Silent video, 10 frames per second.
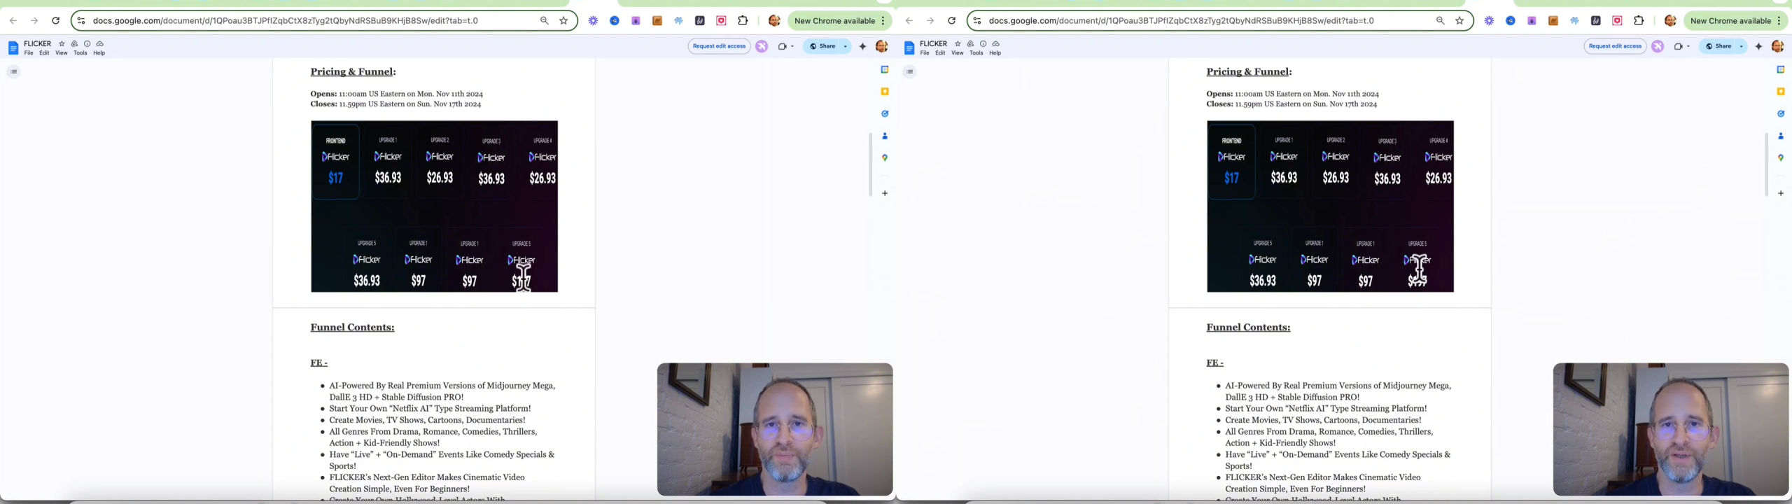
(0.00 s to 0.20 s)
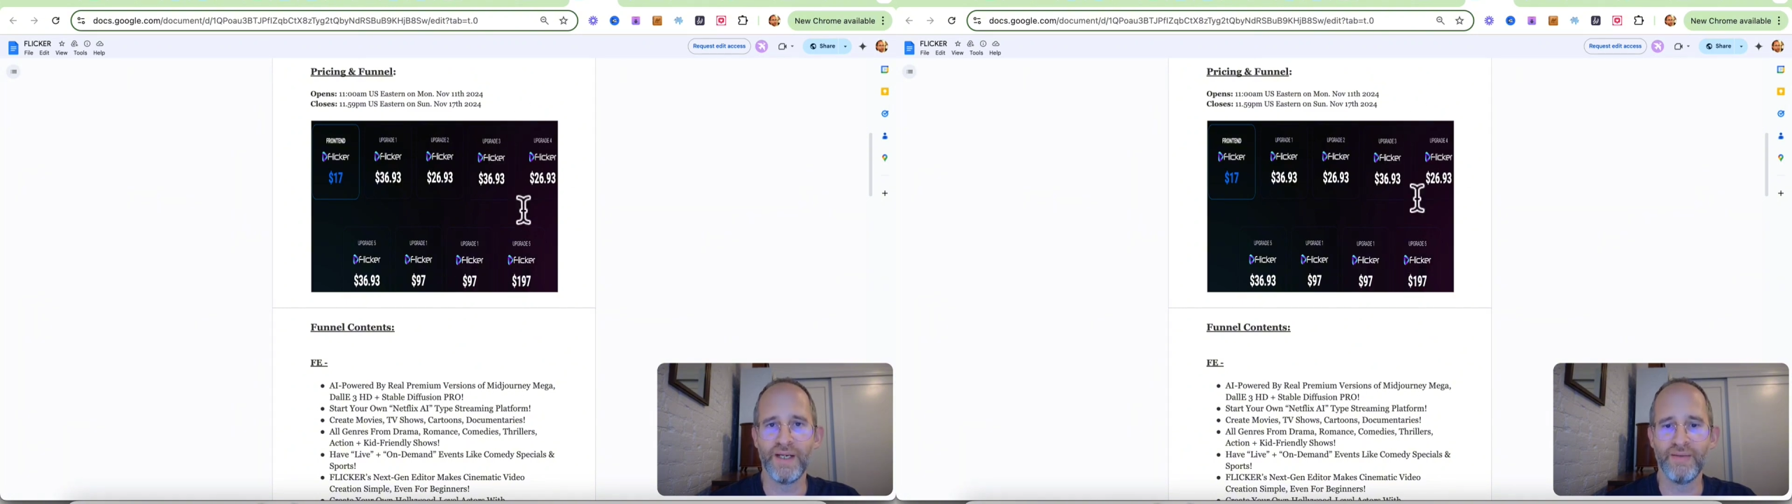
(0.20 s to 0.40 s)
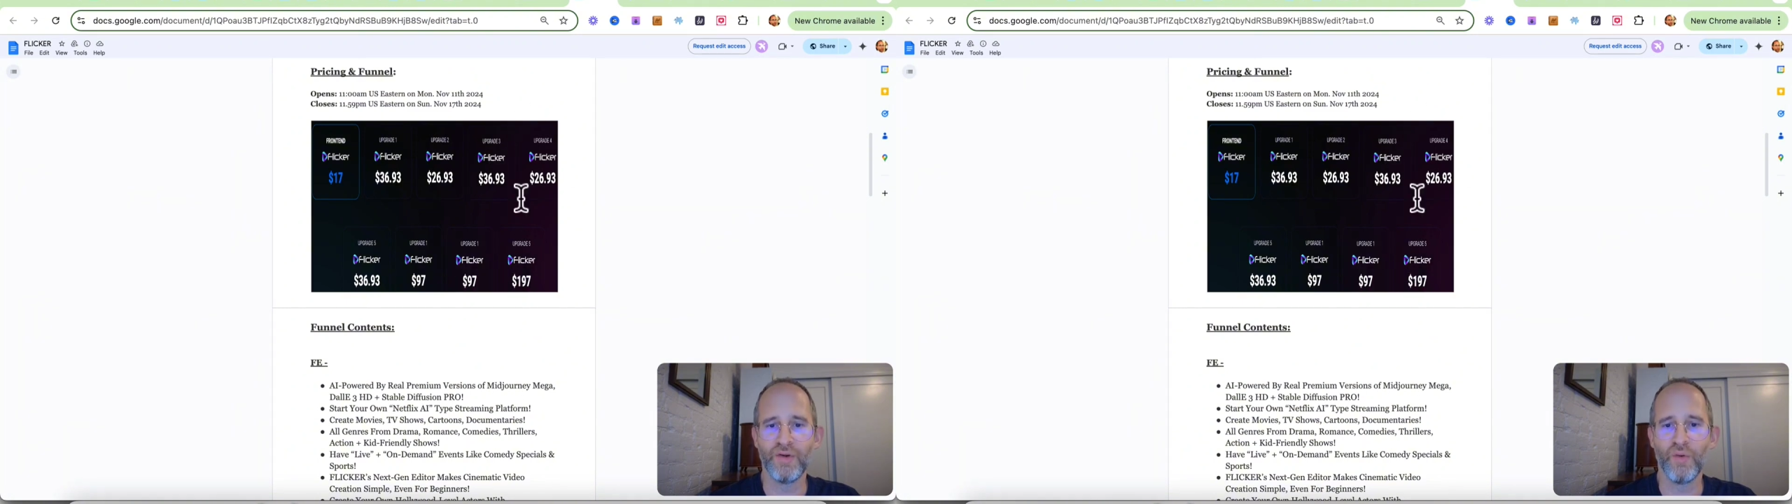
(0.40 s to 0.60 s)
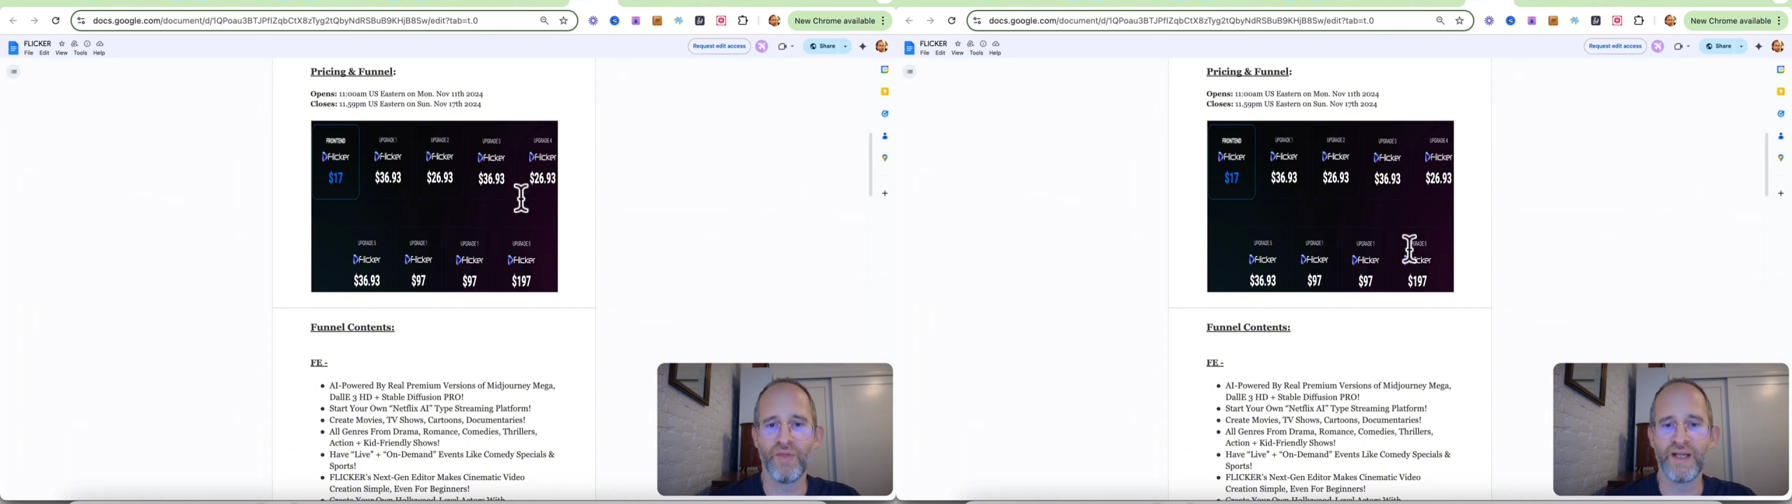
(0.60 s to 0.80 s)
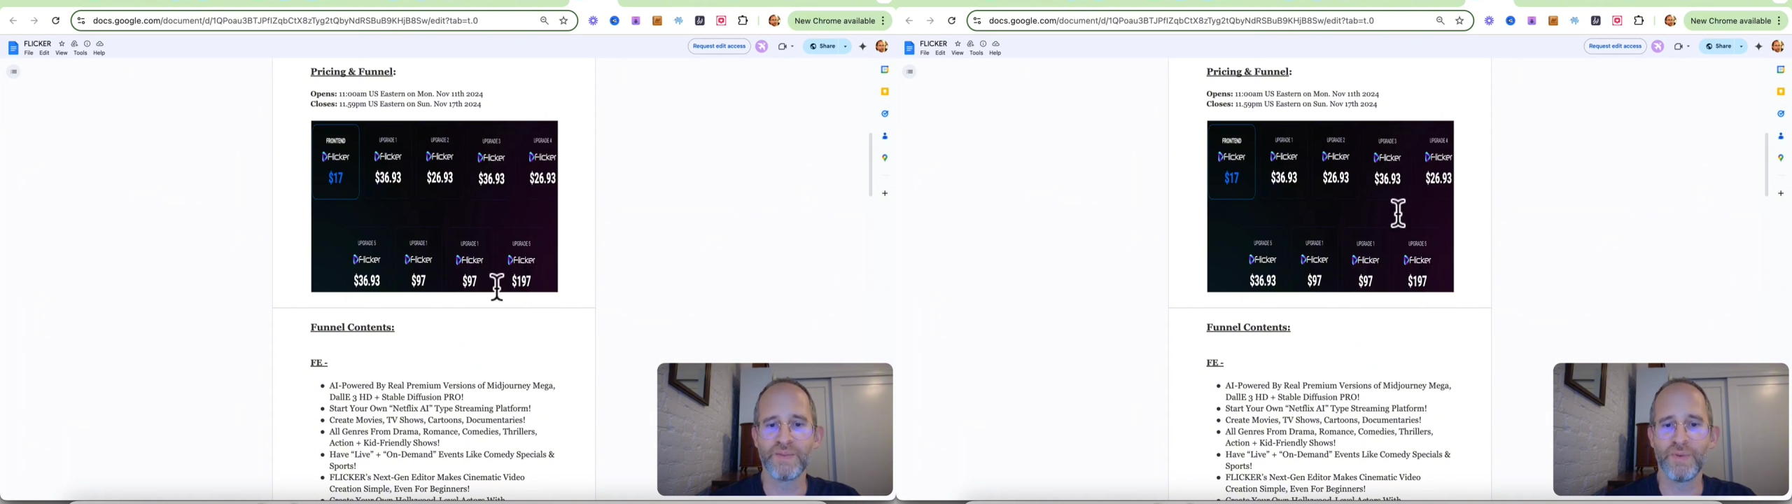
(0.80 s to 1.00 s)
hitting the no
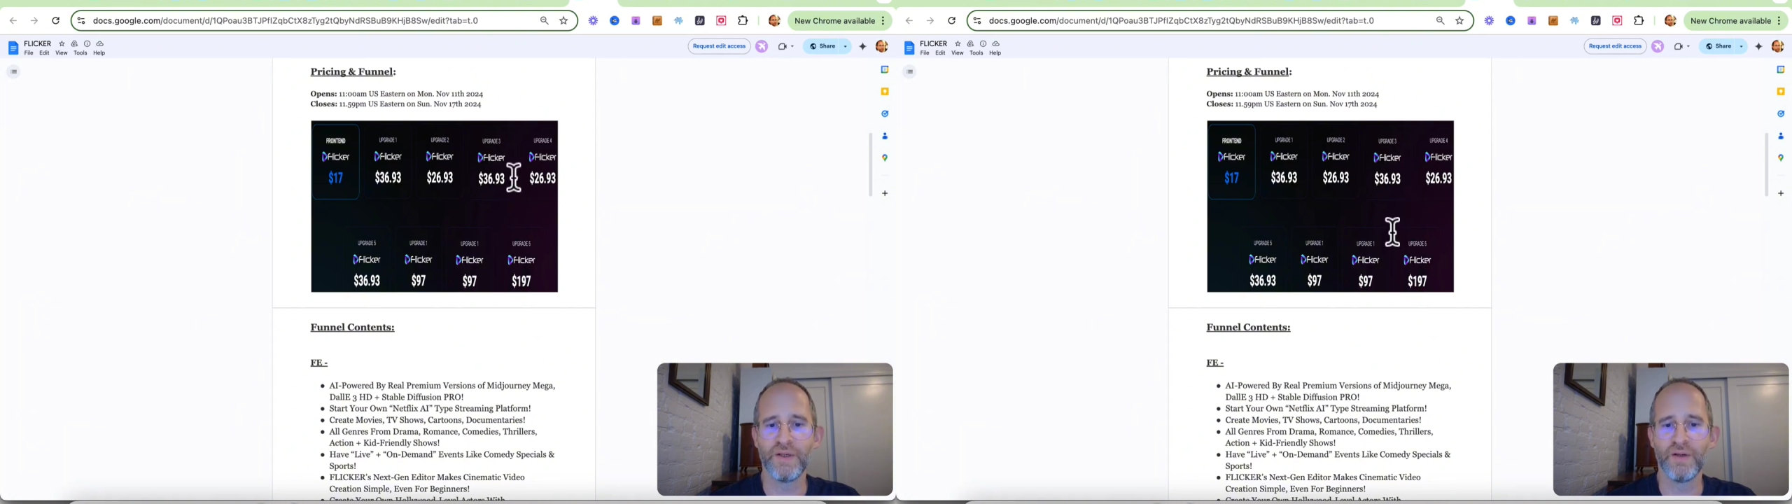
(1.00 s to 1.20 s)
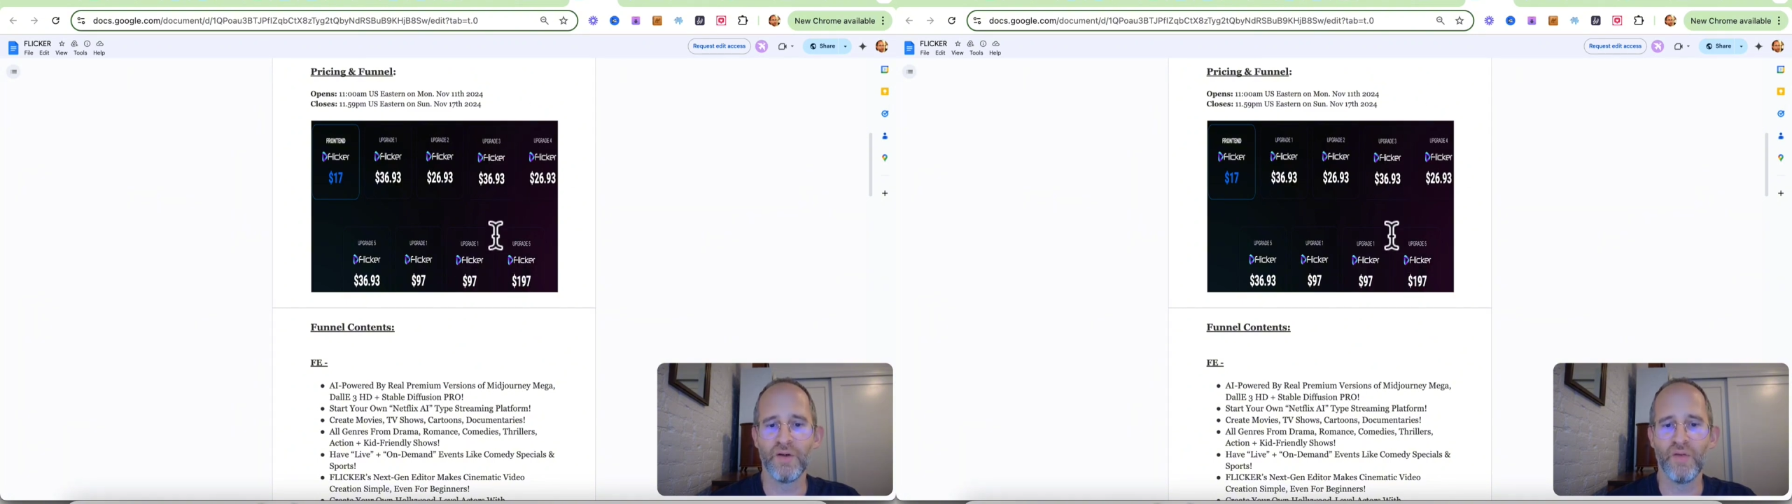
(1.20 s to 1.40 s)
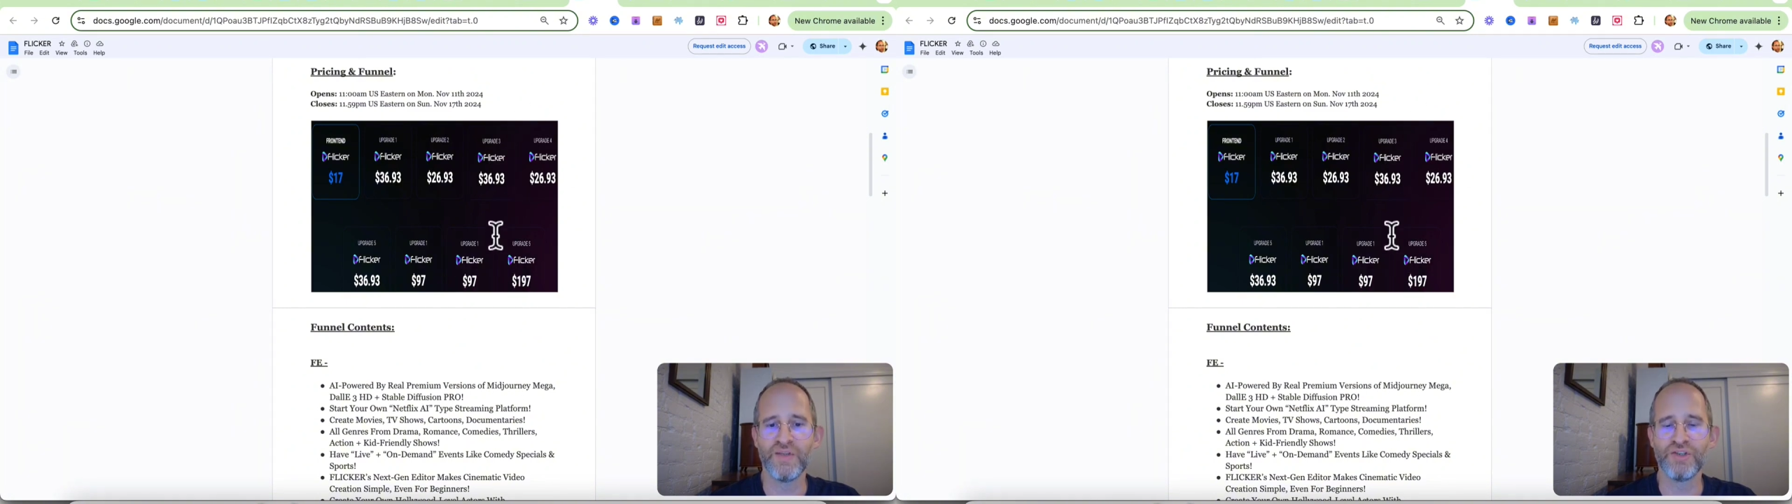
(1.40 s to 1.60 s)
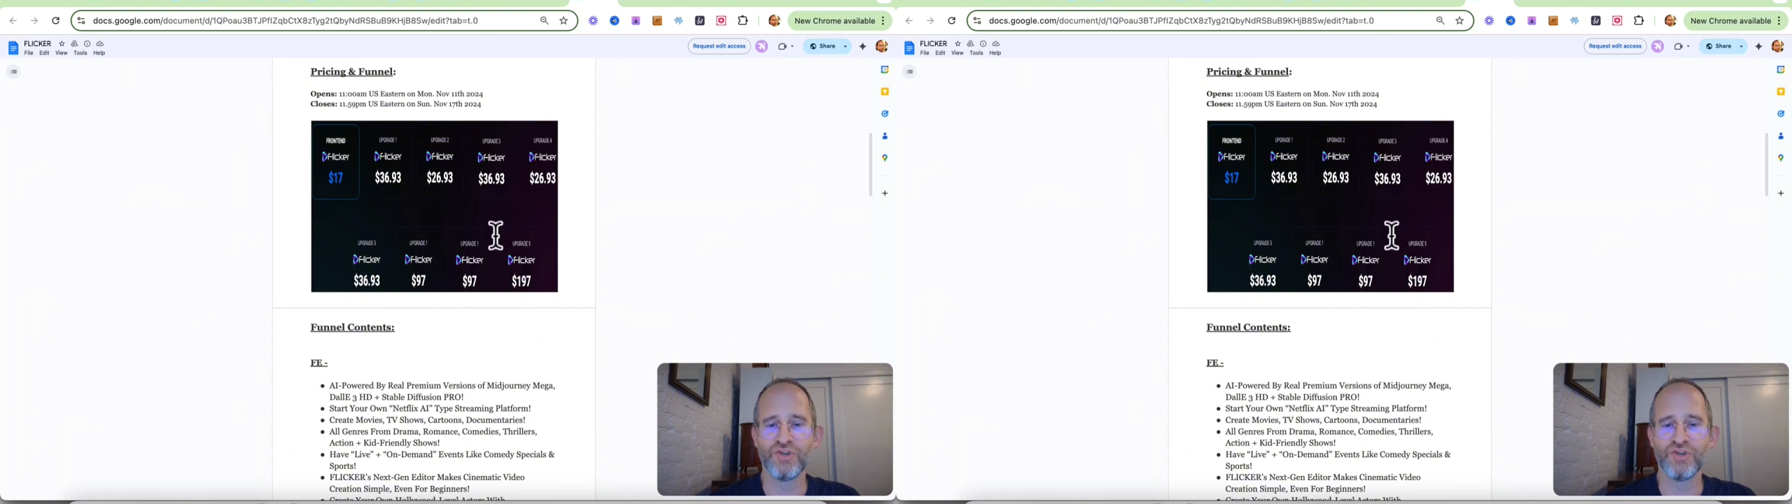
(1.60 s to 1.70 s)
thanks button on all these,